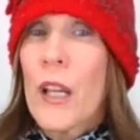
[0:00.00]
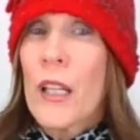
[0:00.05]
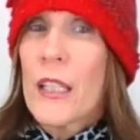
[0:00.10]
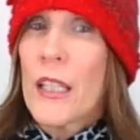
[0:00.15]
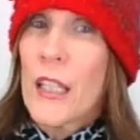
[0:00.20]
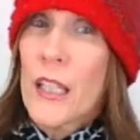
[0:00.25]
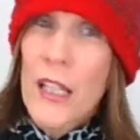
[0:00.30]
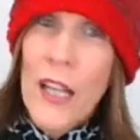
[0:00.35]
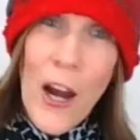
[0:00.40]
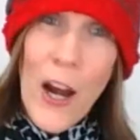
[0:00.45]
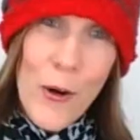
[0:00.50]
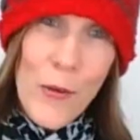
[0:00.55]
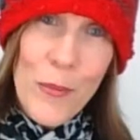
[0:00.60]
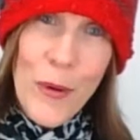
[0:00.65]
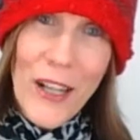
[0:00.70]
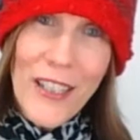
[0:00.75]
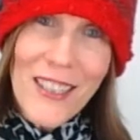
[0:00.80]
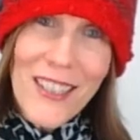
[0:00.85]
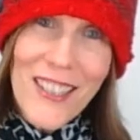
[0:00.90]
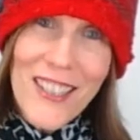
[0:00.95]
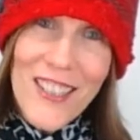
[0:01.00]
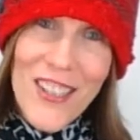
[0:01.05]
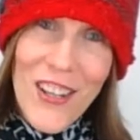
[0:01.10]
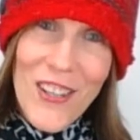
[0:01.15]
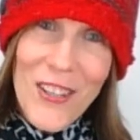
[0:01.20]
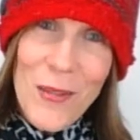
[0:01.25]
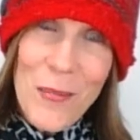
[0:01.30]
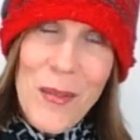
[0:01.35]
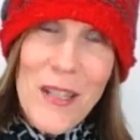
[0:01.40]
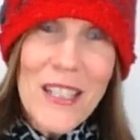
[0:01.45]
Get a chiropractic
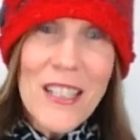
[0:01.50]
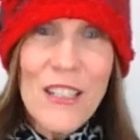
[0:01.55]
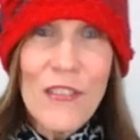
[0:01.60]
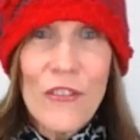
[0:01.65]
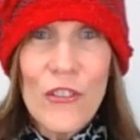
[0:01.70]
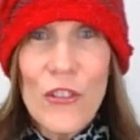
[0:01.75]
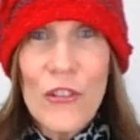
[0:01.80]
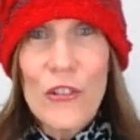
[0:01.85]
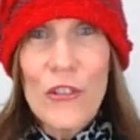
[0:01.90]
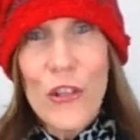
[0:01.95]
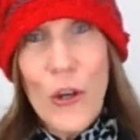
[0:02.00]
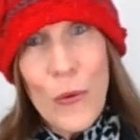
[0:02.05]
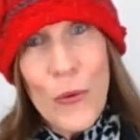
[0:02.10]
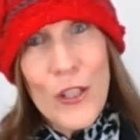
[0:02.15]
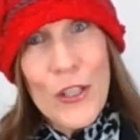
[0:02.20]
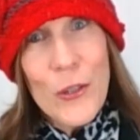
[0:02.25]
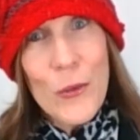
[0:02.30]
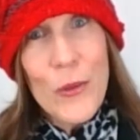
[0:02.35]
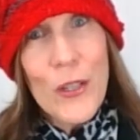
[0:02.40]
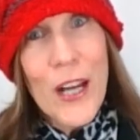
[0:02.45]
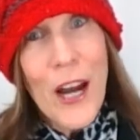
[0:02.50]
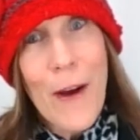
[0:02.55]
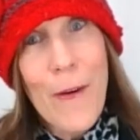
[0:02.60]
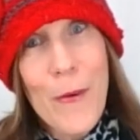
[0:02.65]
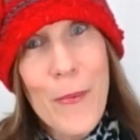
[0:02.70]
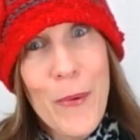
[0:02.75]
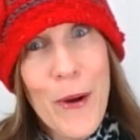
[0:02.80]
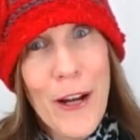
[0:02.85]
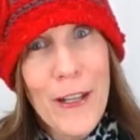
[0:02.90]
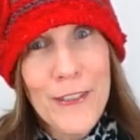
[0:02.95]
adjustment. If you're going to a
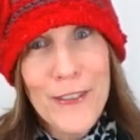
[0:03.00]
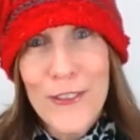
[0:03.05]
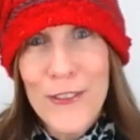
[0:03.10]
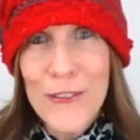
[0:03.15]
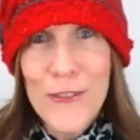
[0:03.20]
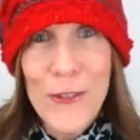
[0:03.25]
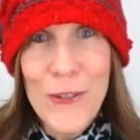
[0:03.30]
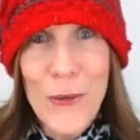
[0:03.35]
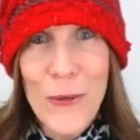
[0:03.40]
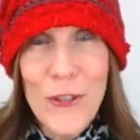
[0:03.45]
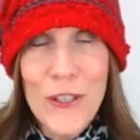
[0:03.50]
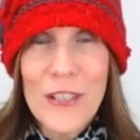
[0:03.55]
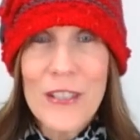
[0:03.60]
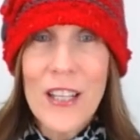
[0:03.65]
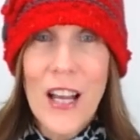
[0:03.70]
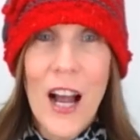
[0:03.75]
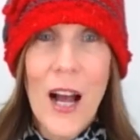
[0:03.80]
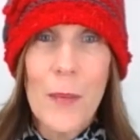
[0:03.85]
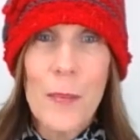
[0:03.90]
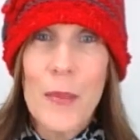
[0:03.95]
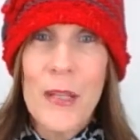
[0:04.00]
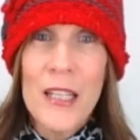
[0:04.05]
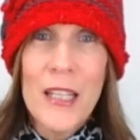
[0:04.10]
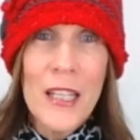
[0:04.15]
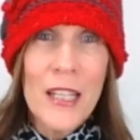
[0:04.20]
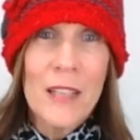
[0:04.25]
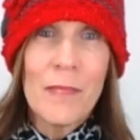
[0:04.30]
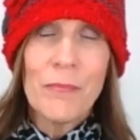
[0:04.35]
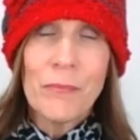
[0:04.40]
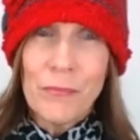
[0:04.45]
chiropractor, of course, hop
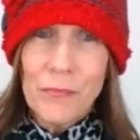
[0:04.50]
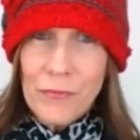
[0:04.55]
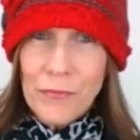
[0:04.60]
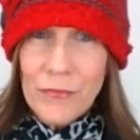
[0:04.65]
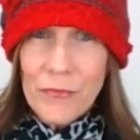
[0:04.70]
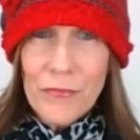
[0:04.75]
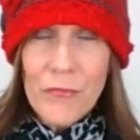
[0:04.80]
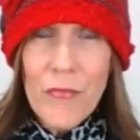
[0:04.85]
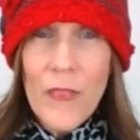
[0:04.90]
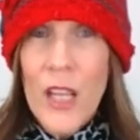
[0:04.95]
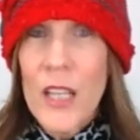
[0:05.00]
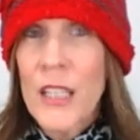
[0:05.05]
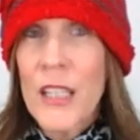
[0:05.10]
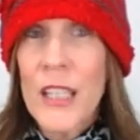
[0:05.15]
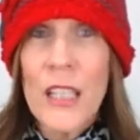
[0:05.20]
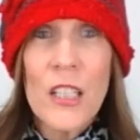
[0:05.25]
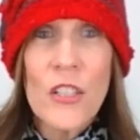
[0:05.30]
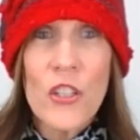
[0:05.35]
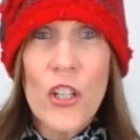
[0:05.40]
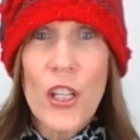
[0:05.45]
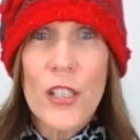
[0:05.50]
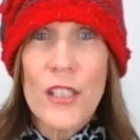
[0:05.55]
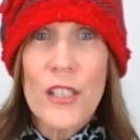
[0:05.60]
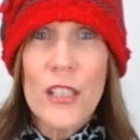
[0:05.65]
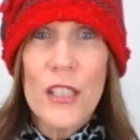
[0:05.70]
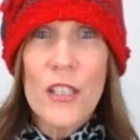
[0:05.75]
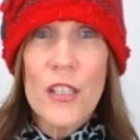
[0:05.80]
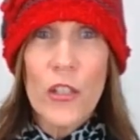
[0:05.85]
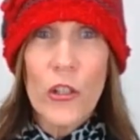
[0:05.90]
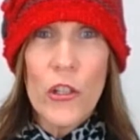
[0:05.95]
in and get
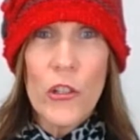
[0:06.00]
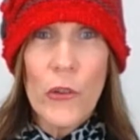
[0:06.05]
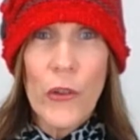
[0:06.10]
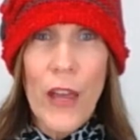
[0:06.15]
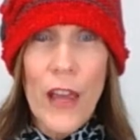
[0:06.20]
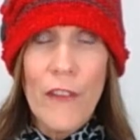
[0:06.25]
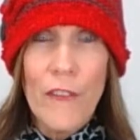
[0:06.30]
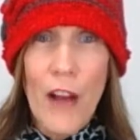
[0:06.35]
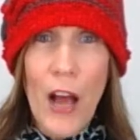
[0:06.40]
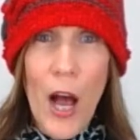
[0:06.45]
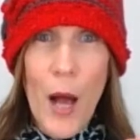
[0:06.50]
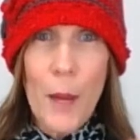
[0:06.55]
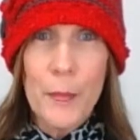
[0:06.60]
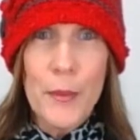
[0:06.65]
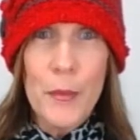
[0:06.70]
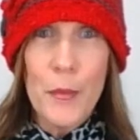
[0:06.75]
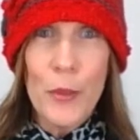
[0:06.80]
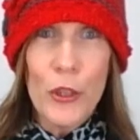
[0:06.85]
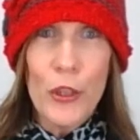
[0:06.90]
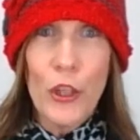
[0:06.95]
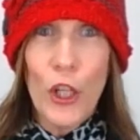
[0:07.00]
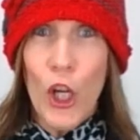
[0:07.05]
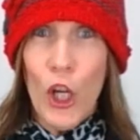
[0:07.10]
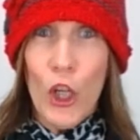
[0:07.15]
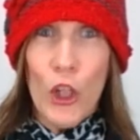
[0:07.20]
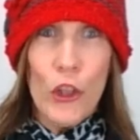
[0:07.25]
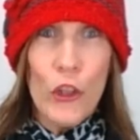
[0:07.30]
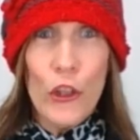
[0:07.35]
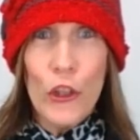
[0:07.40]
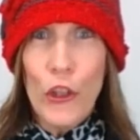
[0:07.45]
adjusted so you'll have optimal
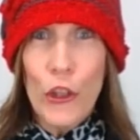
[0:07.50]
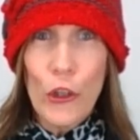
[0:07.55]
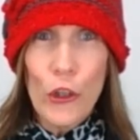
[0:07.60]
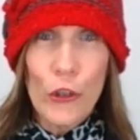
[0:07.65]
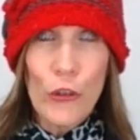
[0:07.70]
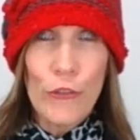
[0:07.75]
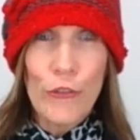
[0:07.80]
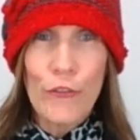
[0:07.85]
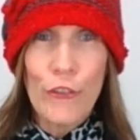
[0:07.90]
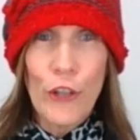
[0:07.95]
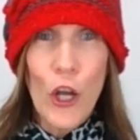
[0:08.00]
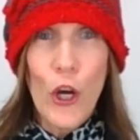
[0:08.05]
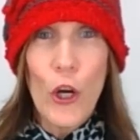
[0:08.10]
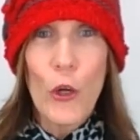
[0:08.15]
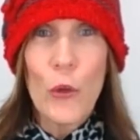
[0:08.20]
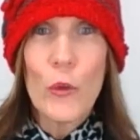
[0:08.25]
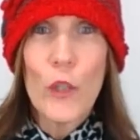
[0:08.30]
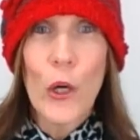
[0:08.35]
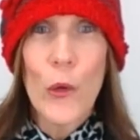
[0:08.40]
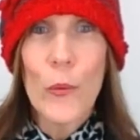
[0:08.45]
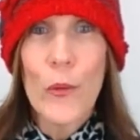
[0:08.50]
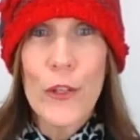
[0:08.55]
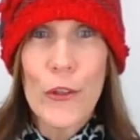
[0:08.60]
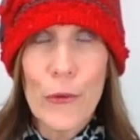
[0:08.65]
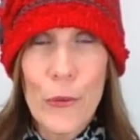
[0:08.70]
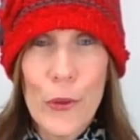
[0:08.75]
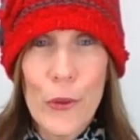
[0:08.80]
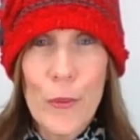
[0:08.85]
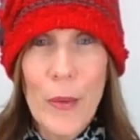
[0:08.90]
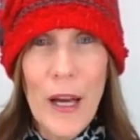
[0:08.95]
nerve flow going
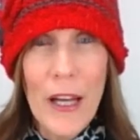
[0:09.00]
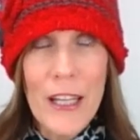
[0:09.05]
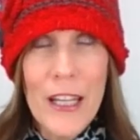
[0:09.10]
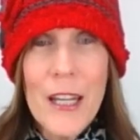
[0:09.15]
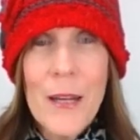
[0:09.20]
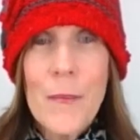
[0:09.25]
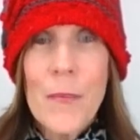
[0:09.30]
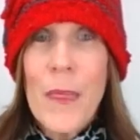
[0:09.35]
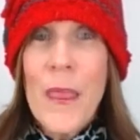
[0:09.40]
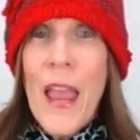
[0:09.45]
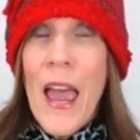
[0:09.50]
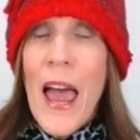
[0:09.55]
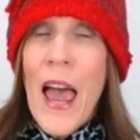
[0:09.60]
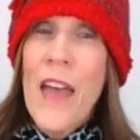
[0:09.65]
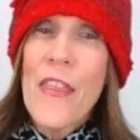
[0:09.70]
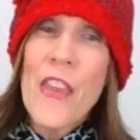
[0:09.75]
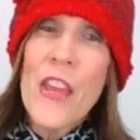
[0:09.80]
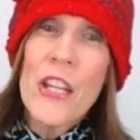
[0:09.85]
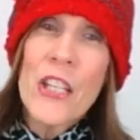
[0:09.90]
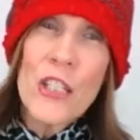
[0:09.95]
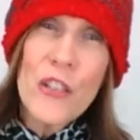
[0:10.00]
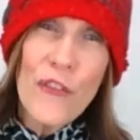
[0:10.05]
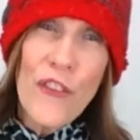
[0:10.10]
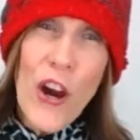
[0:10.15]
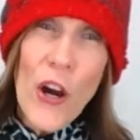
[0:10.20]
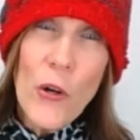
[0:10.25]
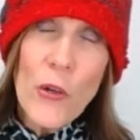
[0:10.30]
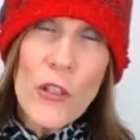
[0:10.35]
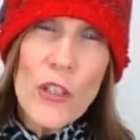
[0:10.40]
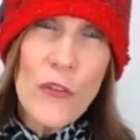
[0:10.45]
through your body. And then as
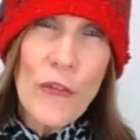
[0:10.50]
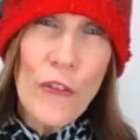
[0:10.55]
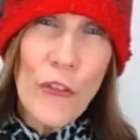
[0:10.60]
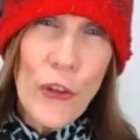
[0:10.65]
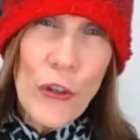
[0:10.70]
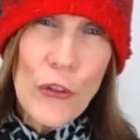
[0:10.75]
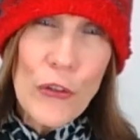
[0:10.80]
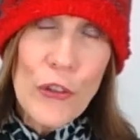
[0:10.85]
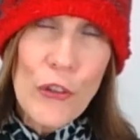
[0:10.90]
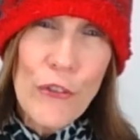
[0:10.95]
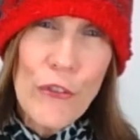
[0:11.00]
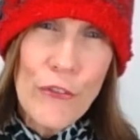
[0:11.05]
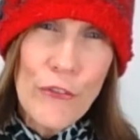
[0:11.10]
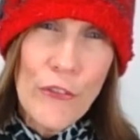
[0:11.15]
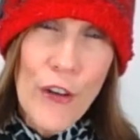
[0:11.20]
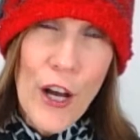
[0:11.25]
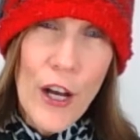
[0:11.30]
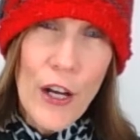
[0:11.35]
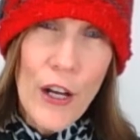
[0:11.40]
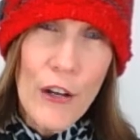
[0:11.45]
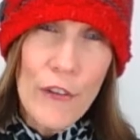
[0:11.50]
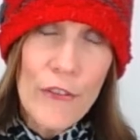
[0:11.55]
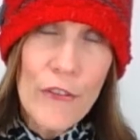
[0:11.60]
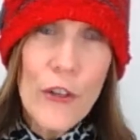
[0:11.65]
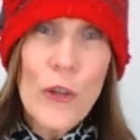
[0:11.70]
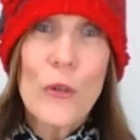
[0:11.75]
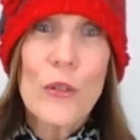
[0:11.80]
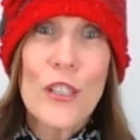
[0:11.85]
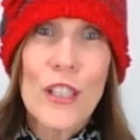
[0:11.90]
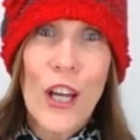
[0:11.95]
far as
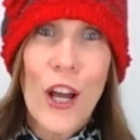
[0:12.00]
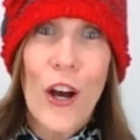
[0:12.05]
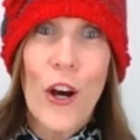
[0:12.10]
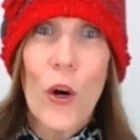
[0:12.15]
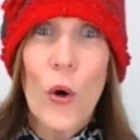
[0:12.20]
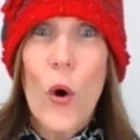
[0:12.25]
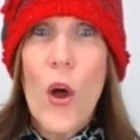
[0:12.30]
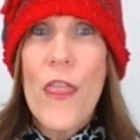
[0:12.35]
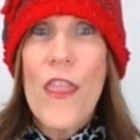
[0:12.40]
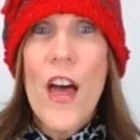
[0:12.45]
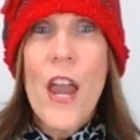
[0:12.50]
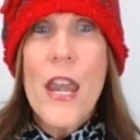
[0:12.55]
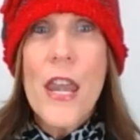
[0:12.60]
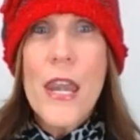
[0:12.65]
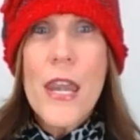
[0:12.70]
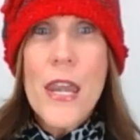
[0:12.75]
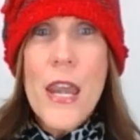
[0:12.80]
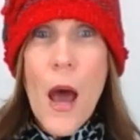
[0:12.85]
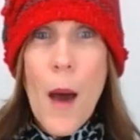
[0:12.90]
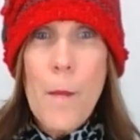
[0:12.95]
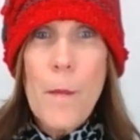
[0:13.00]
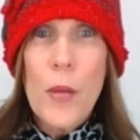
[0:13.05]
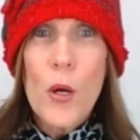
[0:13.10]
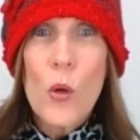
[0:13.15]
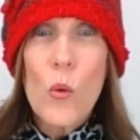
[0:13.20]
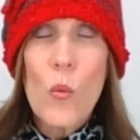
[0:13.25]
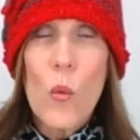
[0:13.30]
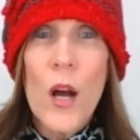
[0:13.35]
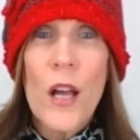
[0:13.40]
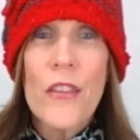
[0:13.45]
foods go, the
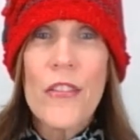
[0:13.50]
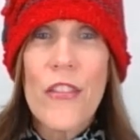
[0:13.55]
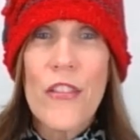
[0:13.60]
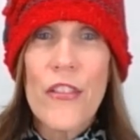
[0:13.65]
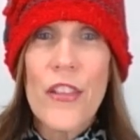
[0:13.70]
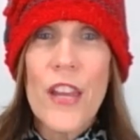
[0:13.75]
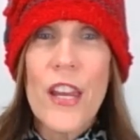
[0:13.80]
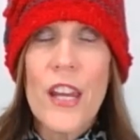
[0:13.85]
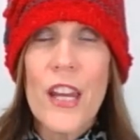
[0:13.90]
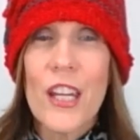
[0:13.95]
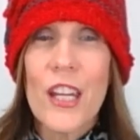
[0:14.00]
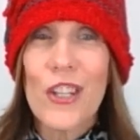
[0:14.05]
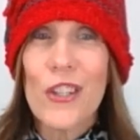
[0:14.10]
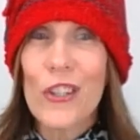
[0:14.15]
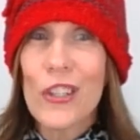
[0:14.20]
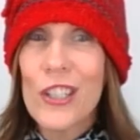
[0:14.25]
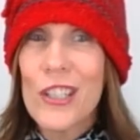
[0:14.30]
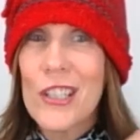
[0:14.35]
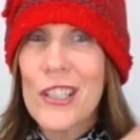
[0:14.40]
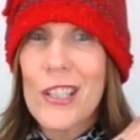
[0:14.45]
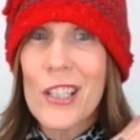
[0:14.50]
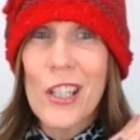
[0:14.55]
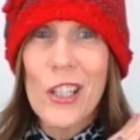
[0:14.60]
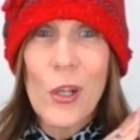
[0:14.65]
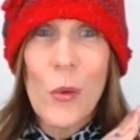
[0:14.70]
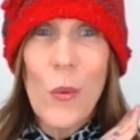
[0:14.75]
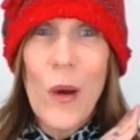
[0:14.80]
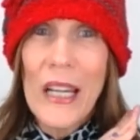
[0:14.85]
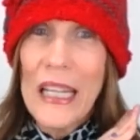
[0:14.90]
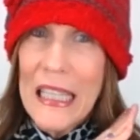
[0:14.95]
#1 thing you're just going
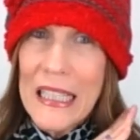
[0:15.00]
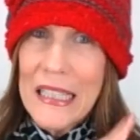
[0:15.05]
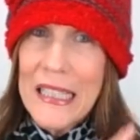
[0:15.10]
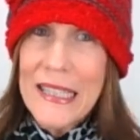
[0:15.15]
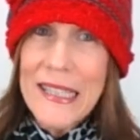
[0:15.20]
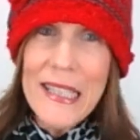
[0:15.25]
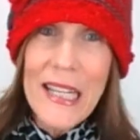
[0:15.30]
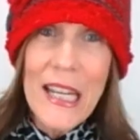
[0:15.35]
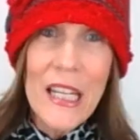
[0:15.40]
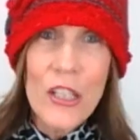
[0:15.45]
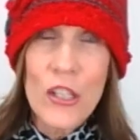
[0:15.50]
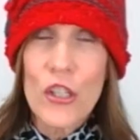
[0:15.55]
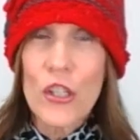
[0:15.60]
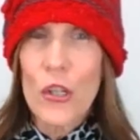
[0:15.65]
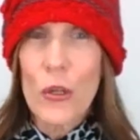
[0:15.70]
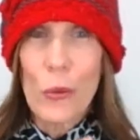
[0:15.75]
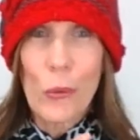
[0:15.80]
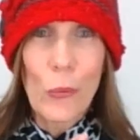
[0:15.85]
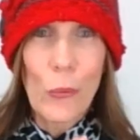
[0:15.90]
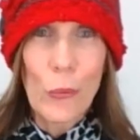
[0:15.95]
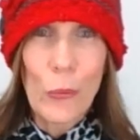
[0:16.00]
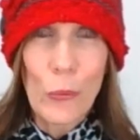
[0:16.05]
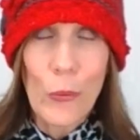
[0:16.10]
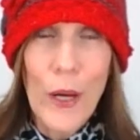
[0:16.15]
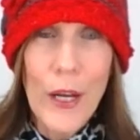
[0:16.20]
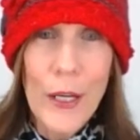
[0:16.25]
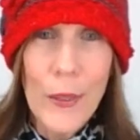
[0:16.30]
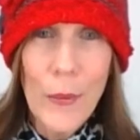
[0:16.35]
to want to ditch right